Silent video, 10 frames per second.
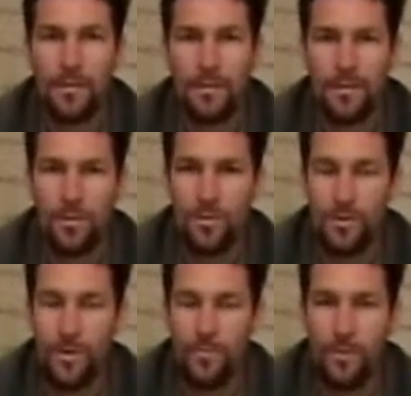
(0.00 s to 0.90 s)
This is
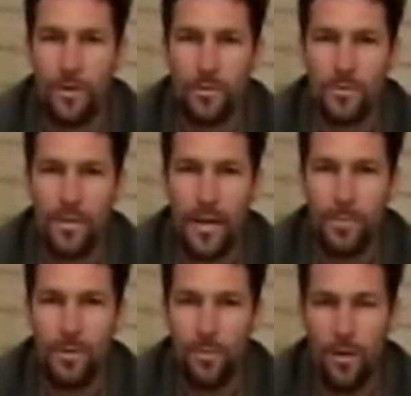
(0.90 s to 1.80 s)
also referred to as
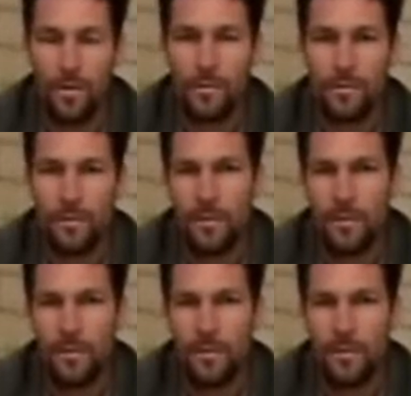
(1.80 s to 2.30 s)
lambda 1.